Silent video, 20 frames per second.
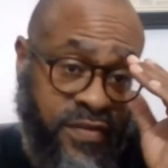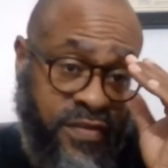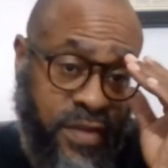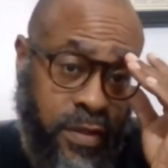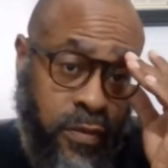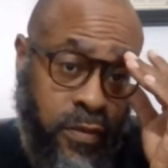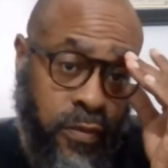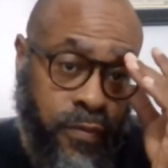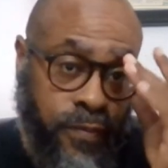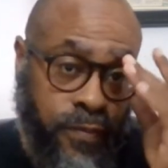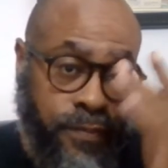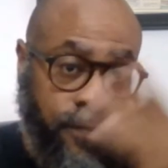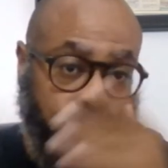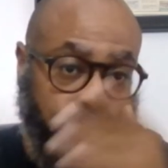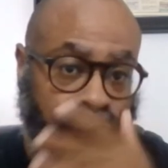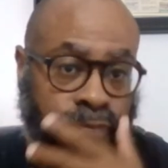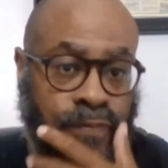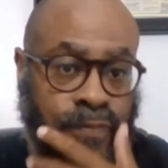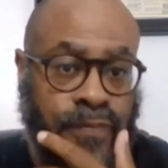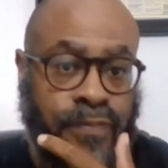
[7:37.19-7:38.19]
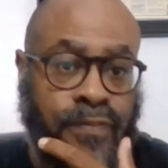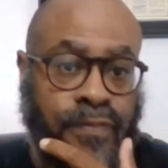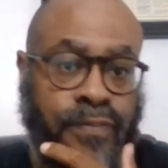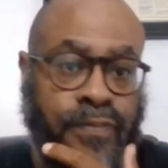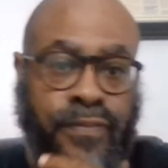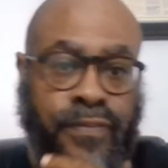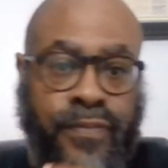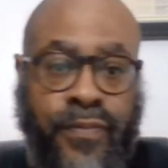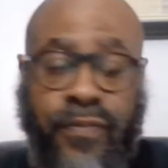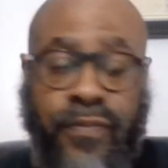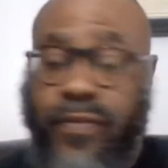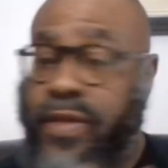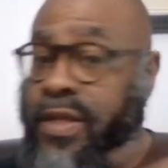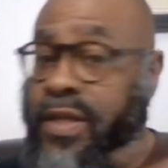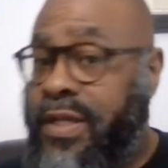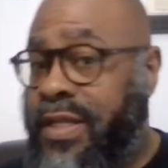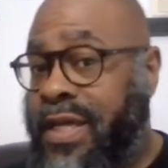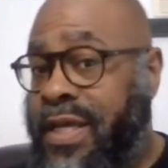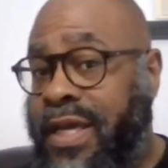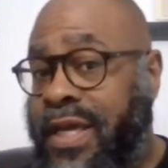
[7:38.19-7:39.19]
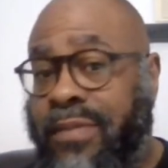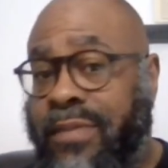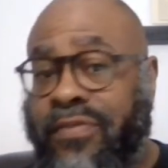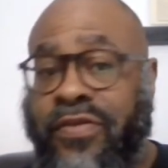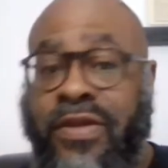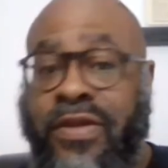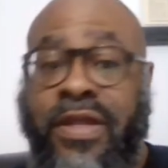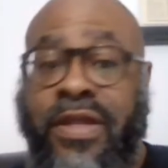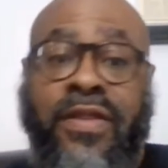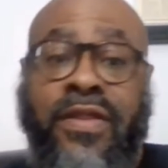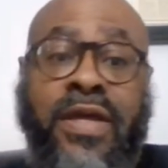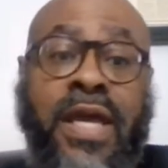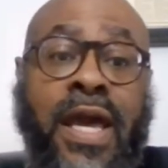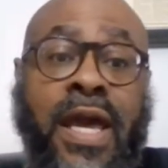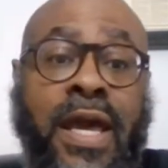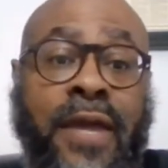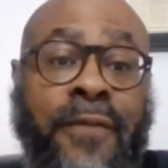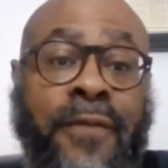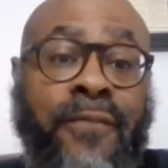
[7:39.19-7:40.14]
settled. And Dame's another guy.